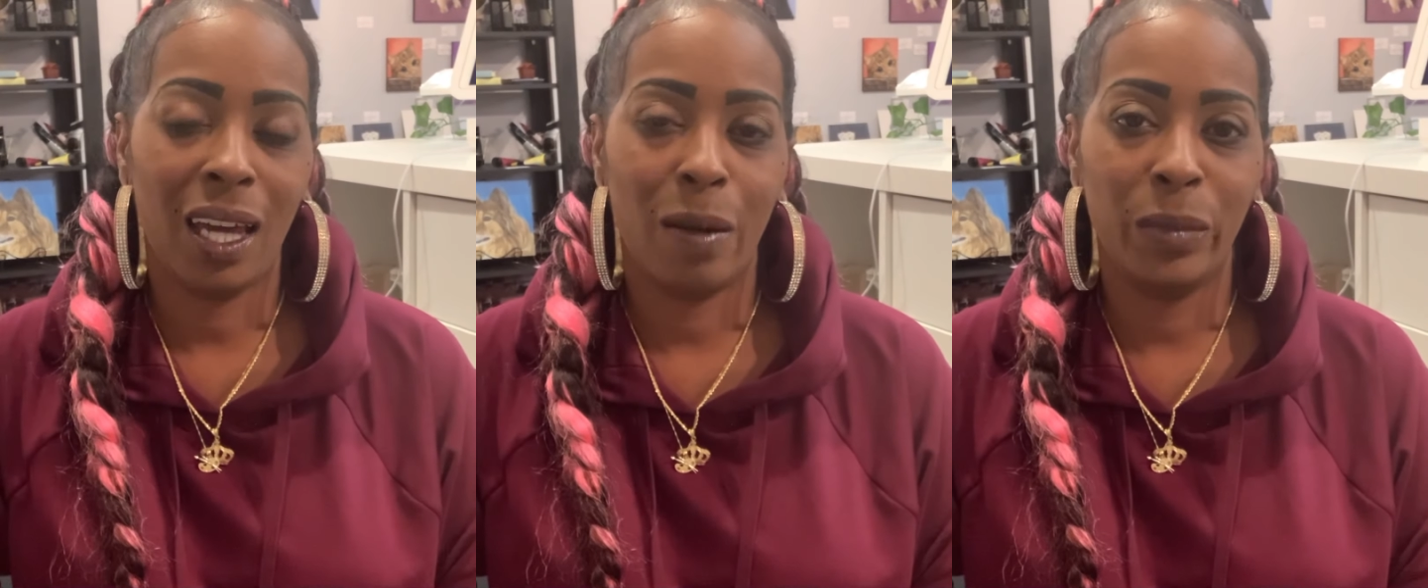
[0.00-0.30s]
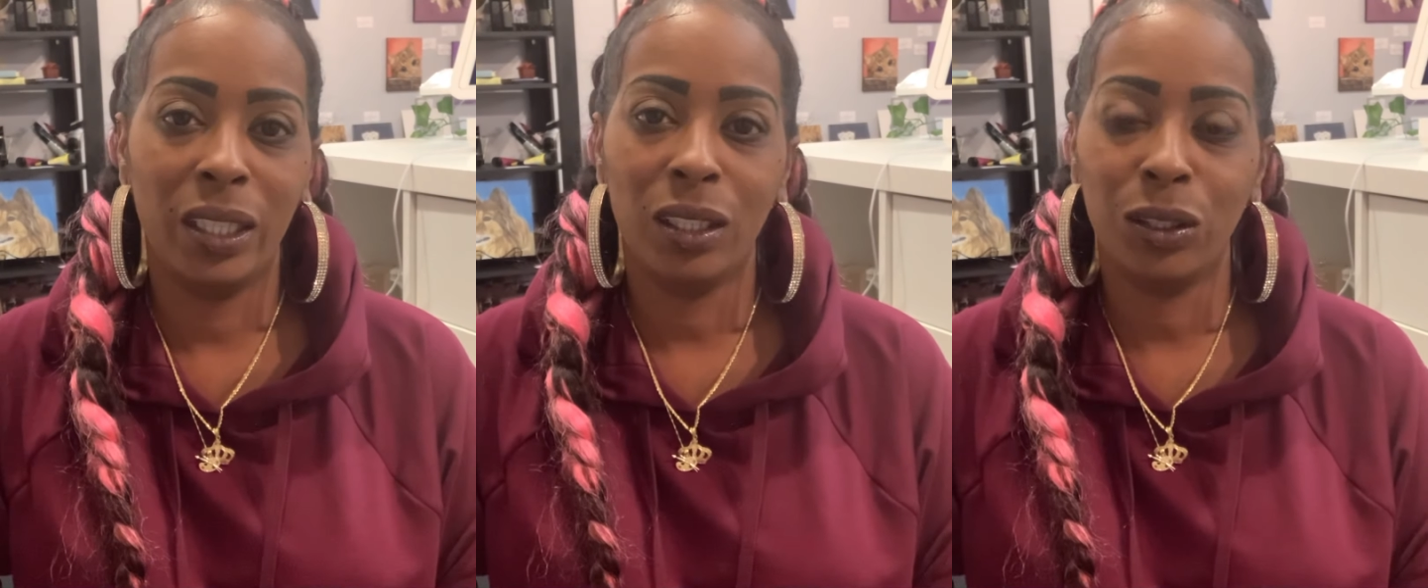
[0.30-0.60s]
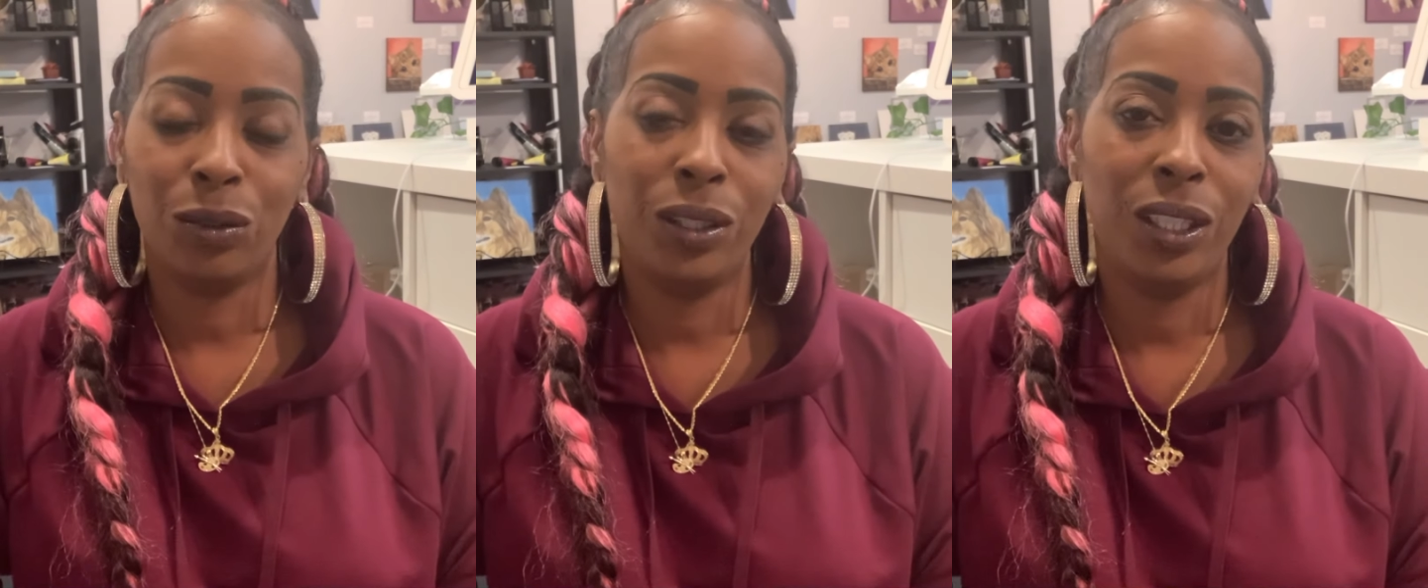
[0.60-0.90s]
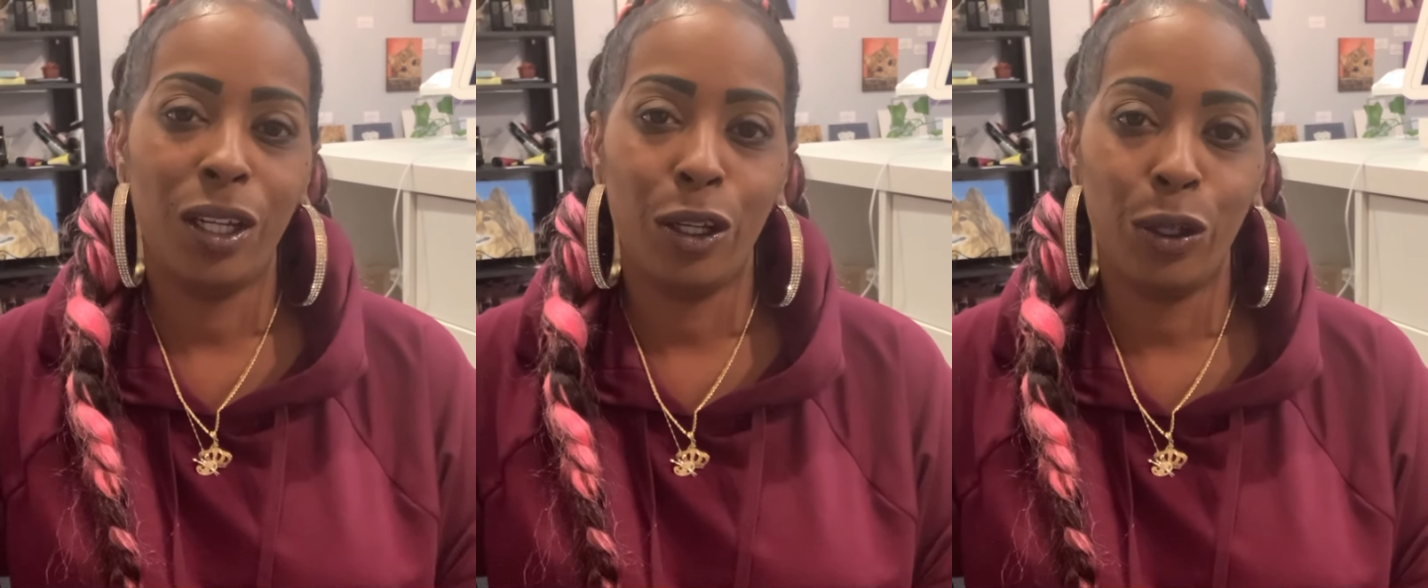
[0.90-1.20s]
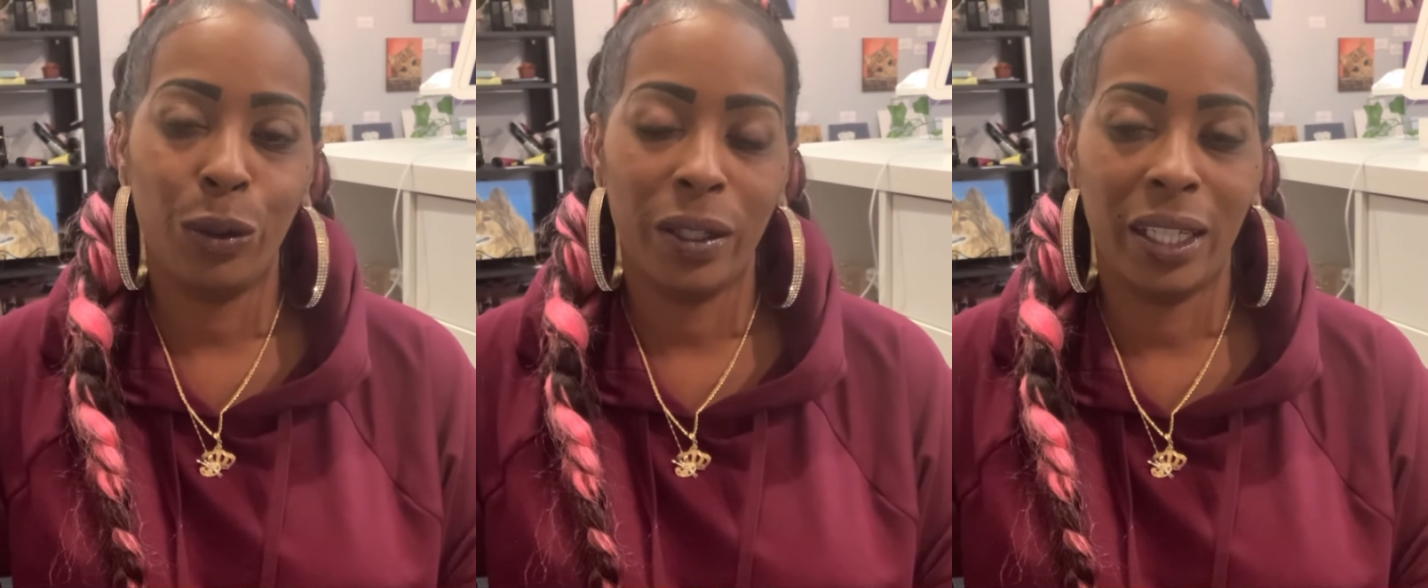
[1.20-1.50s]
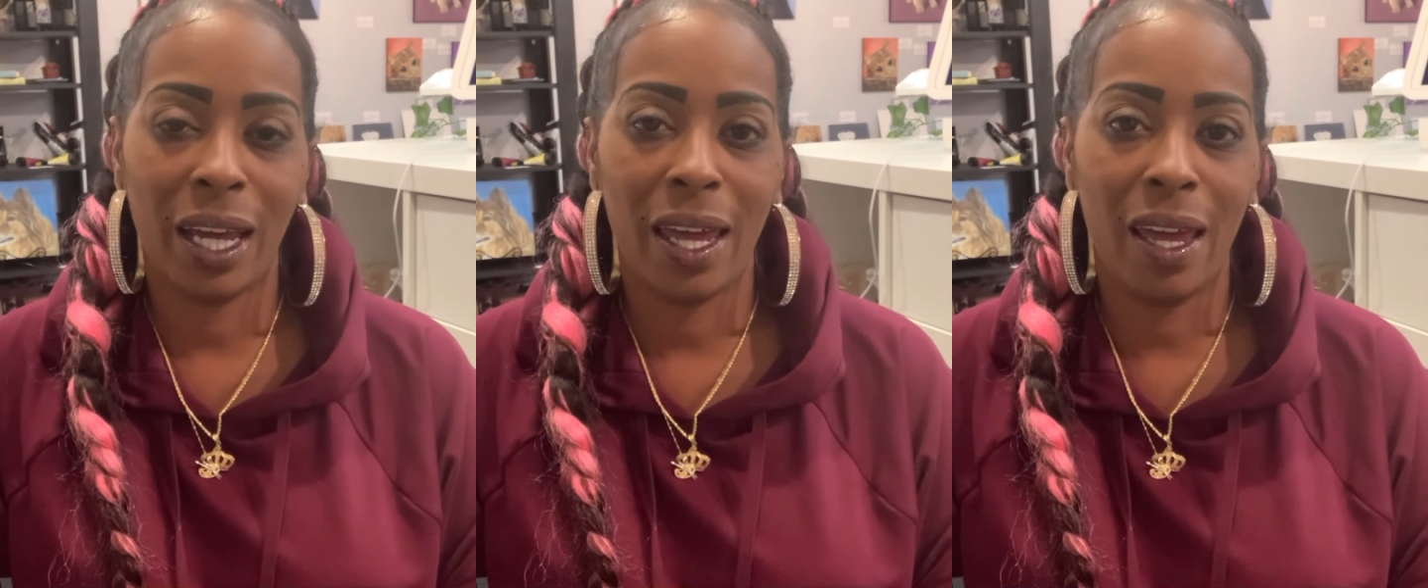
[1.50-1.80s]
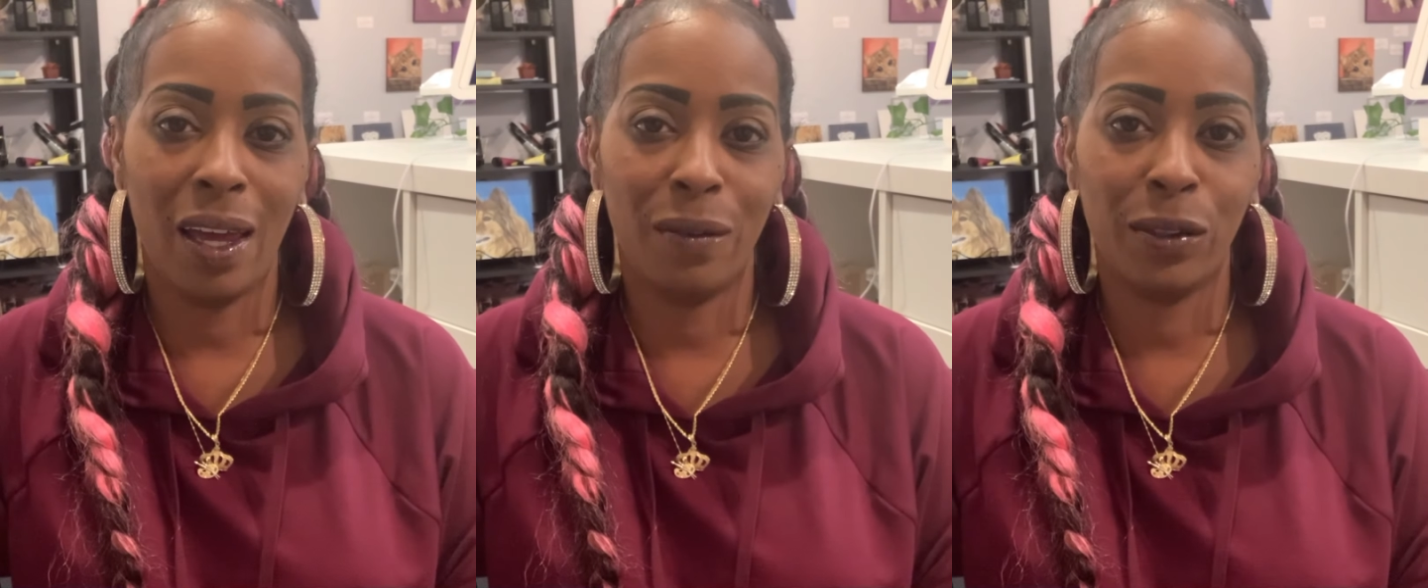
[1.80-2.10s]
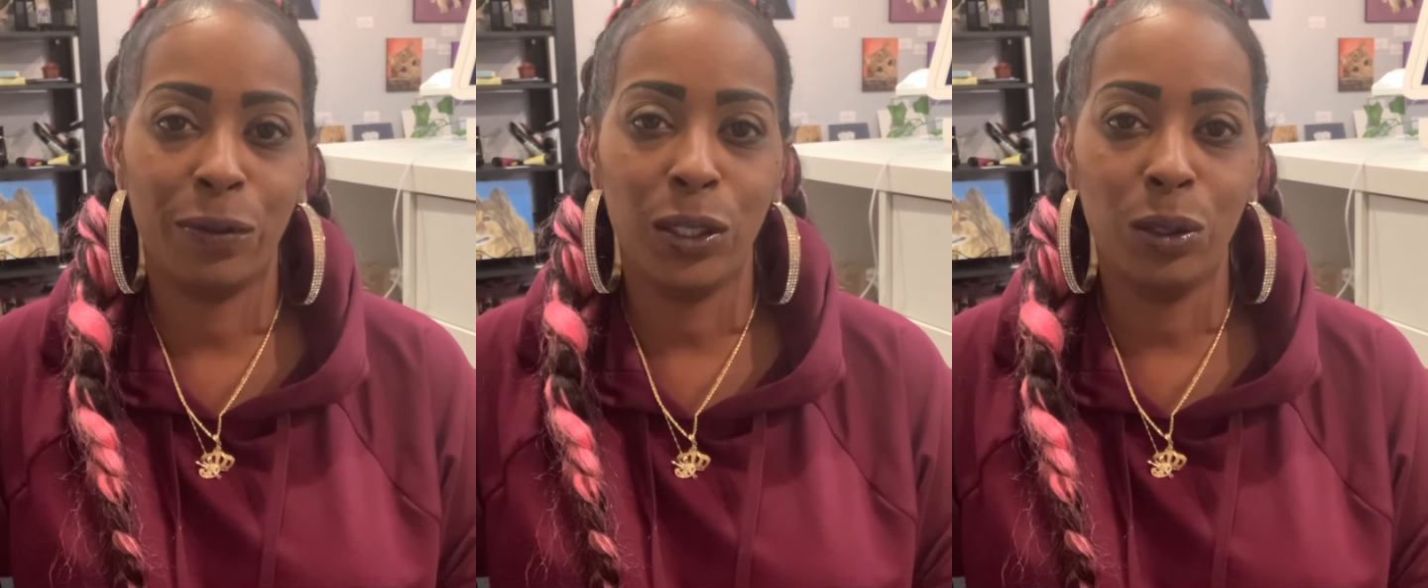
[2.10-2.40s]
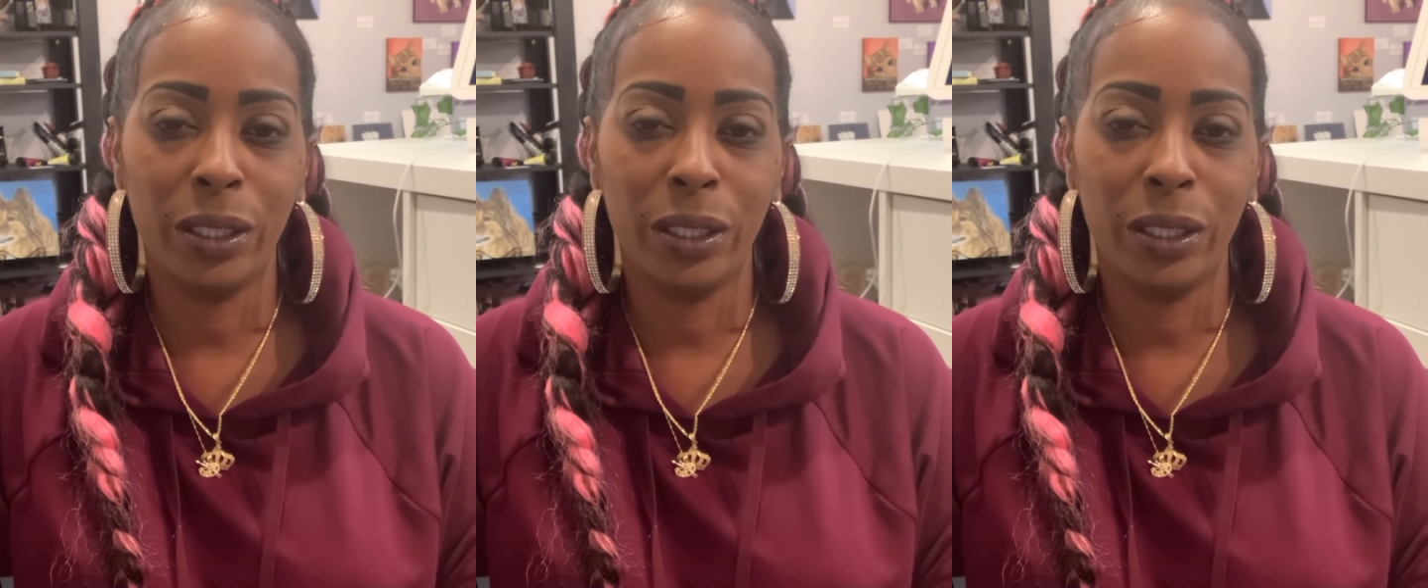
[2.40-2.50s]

I'm in the studio and I have a few